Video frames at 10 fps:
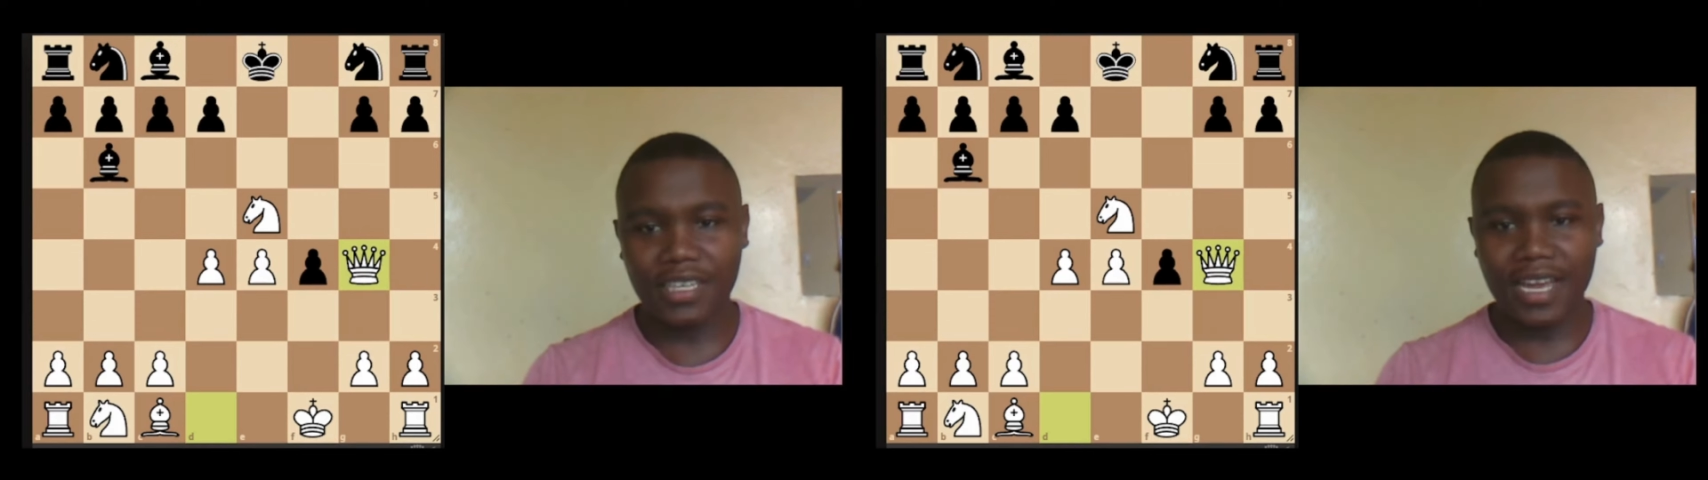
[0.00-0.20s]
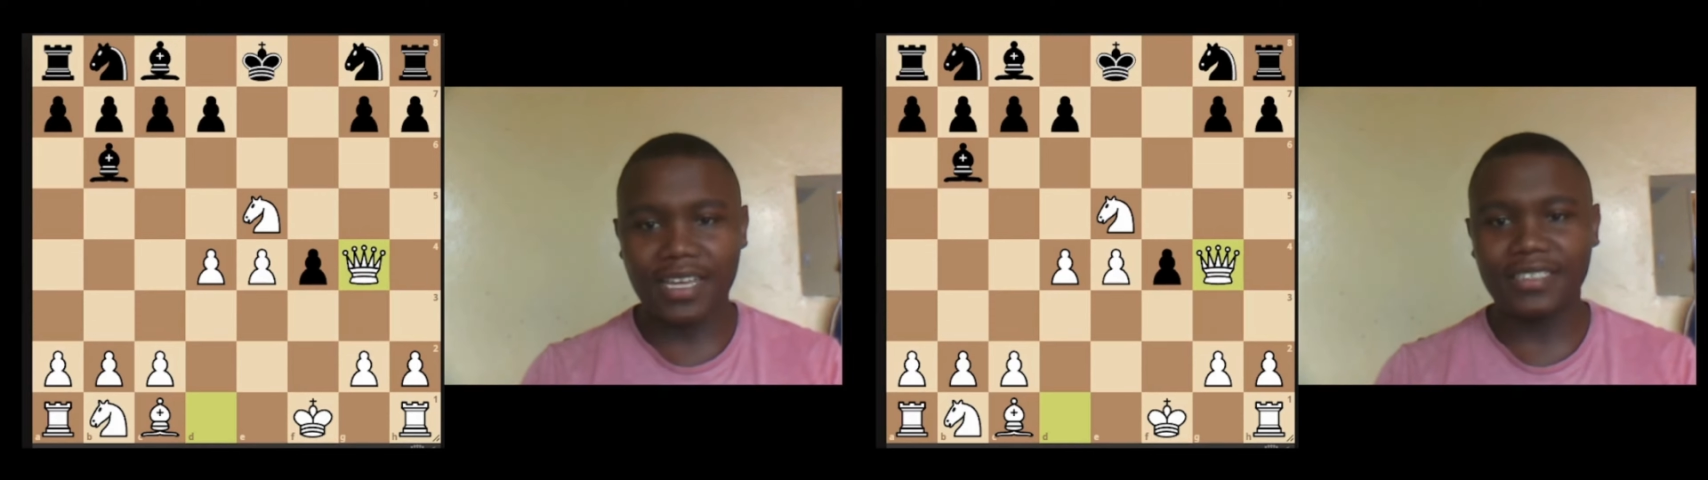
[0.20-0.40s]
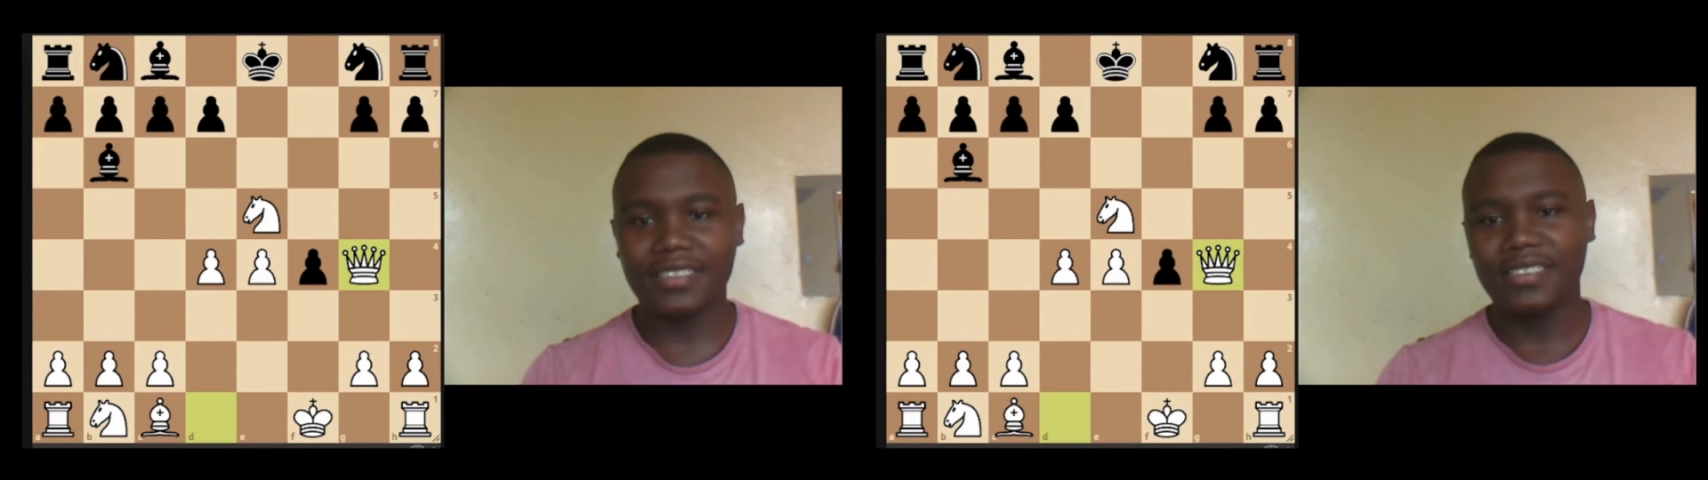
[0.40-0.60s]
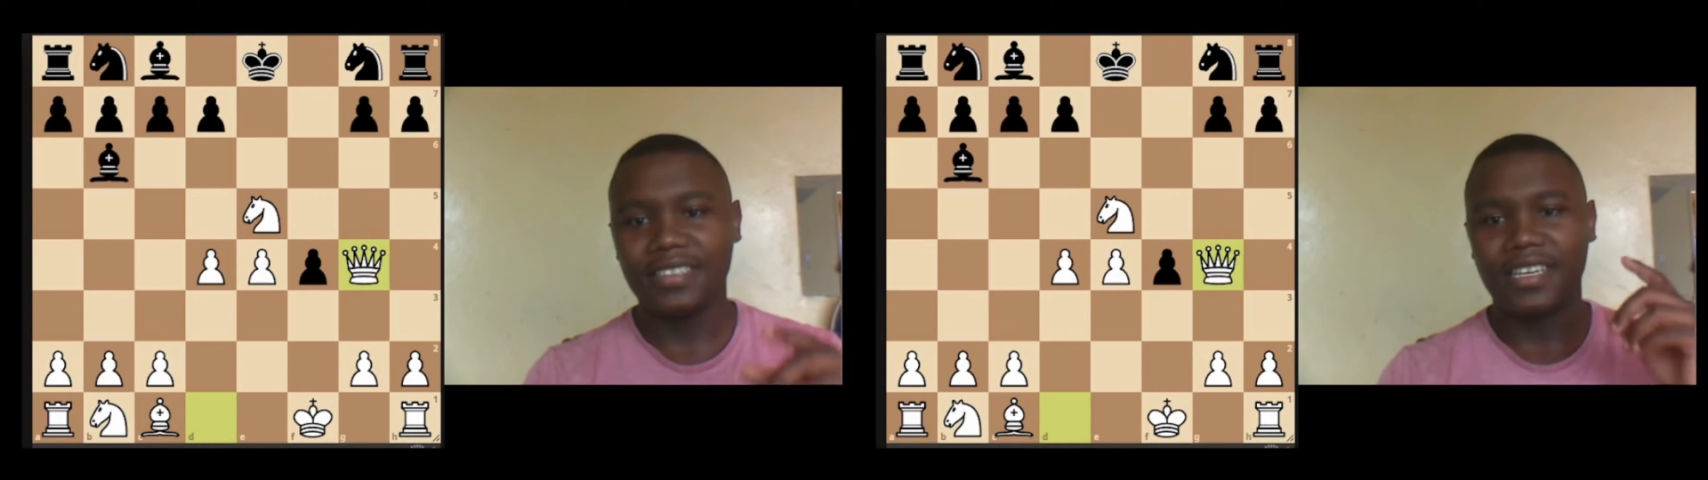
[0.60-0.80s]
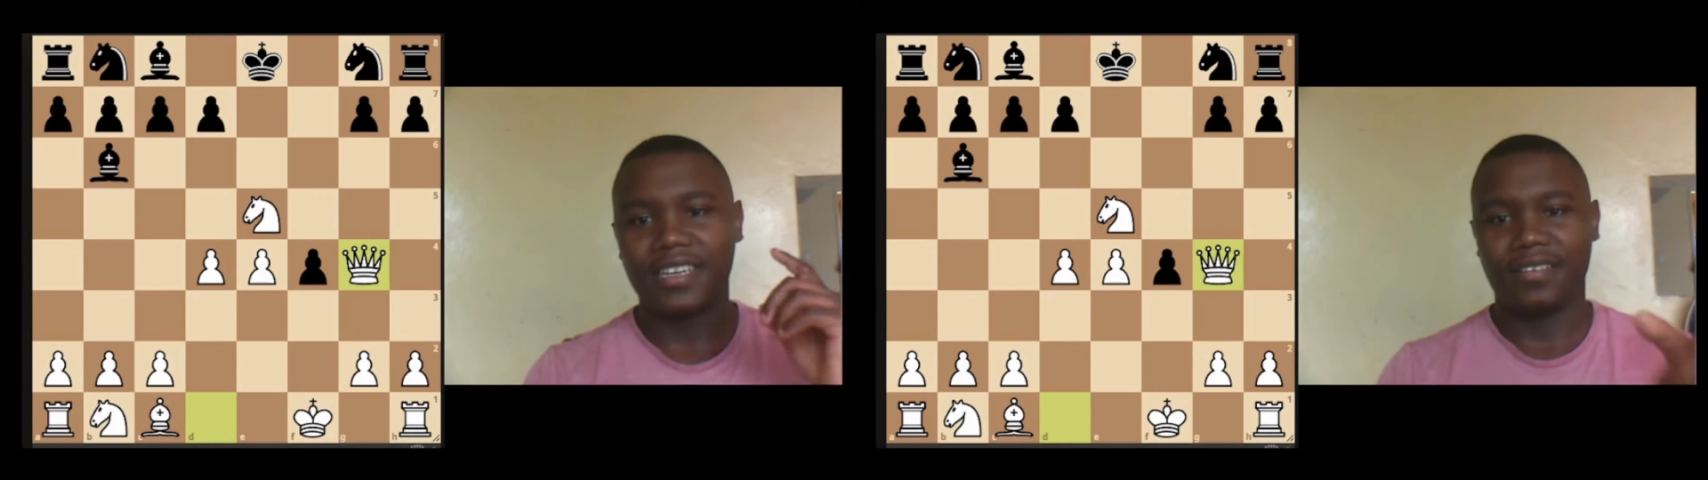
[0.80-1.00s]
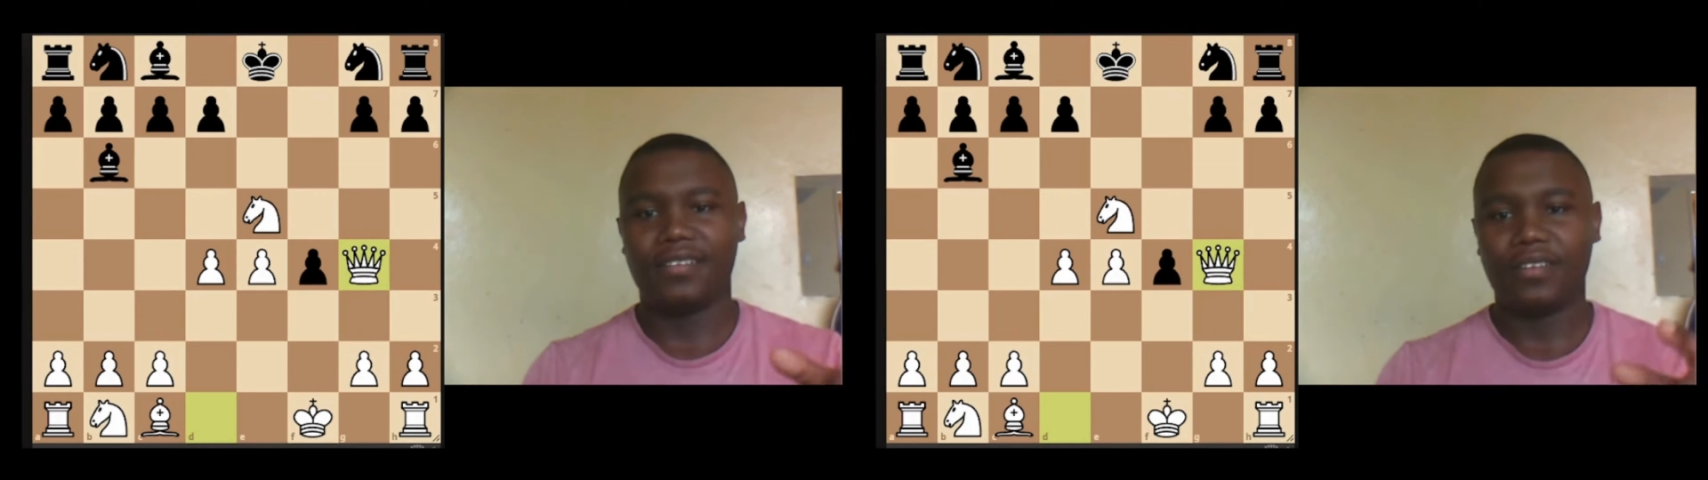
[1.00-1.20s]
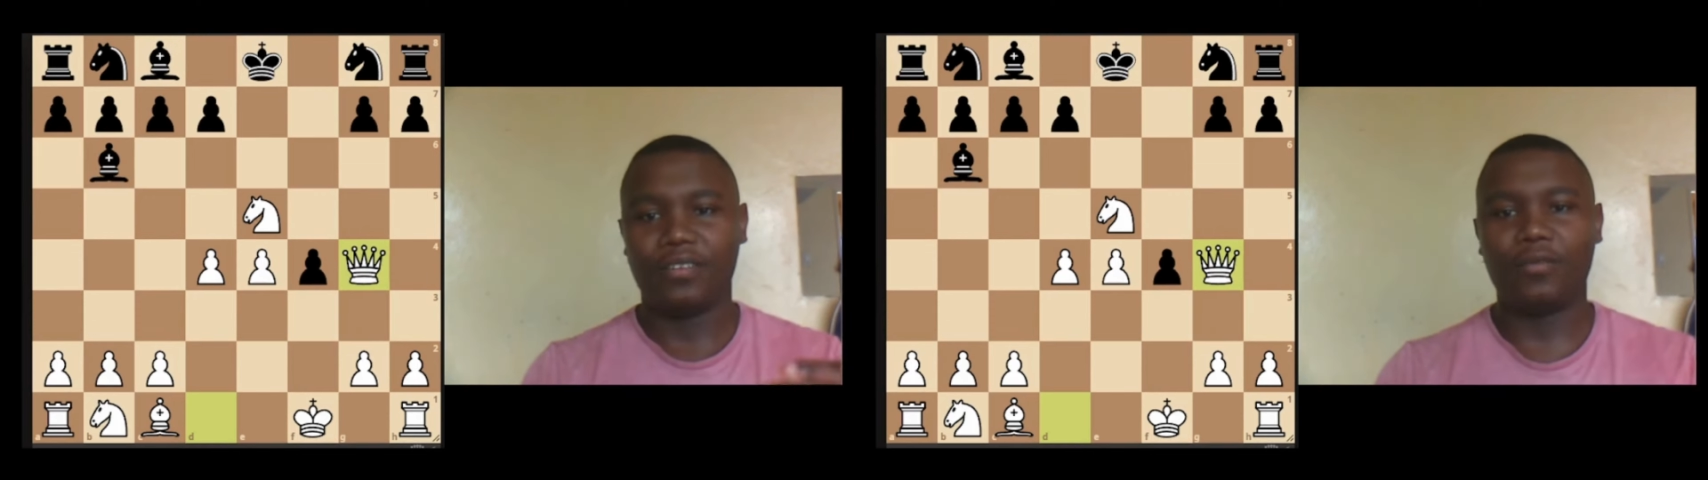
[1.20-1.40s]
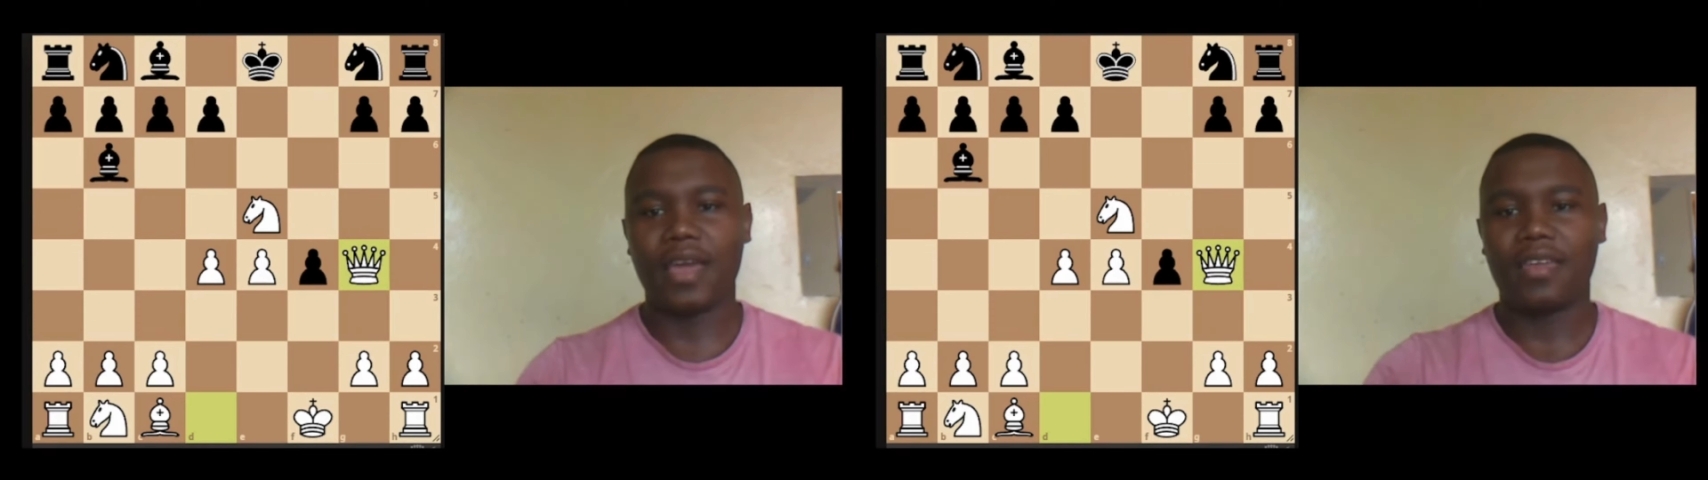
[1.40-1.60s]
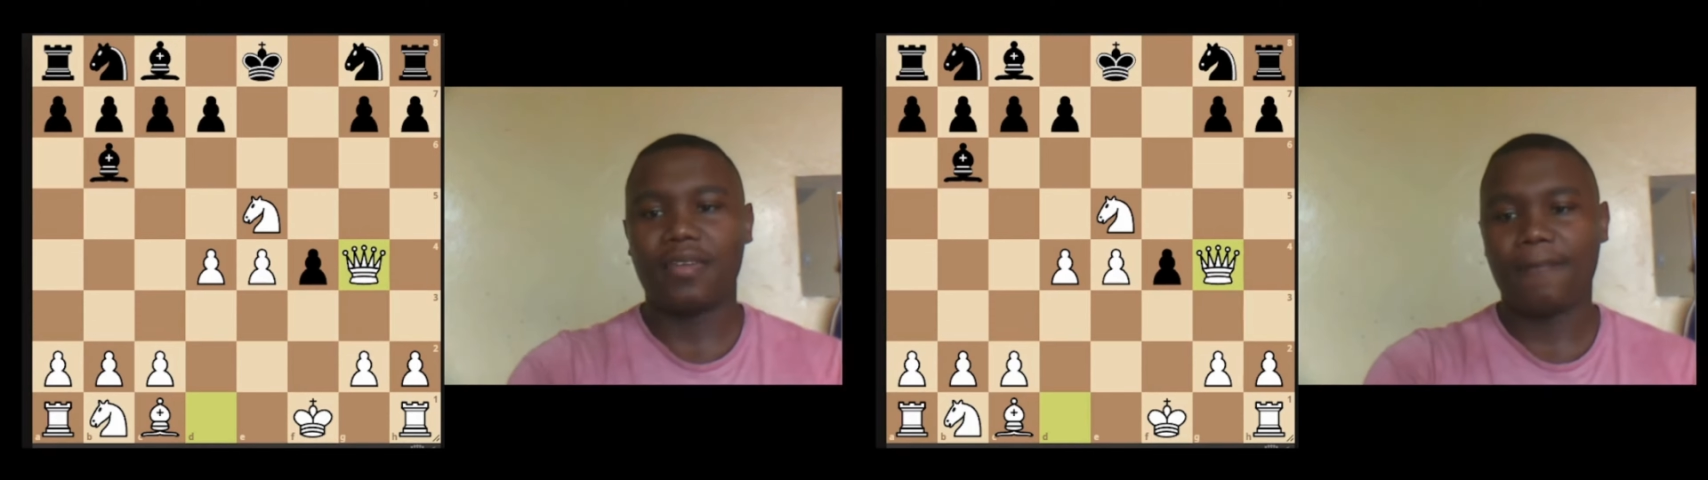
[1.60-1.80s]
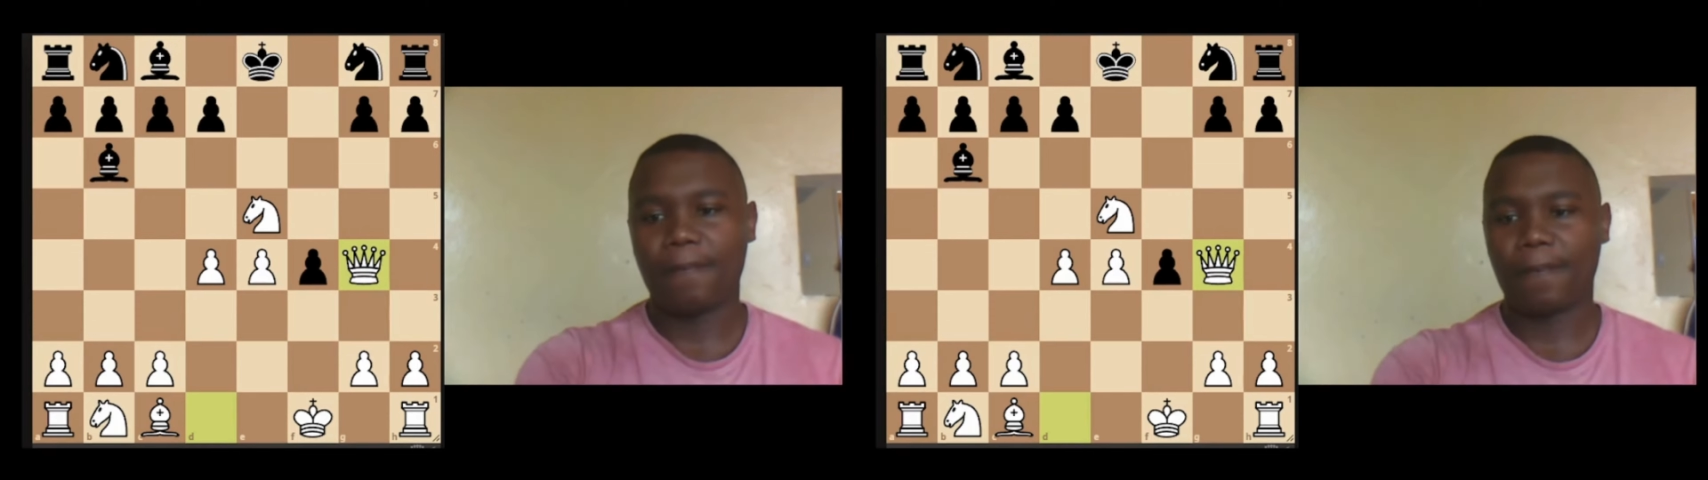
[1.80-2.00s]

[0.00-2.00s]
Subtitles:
guys. Goodbye.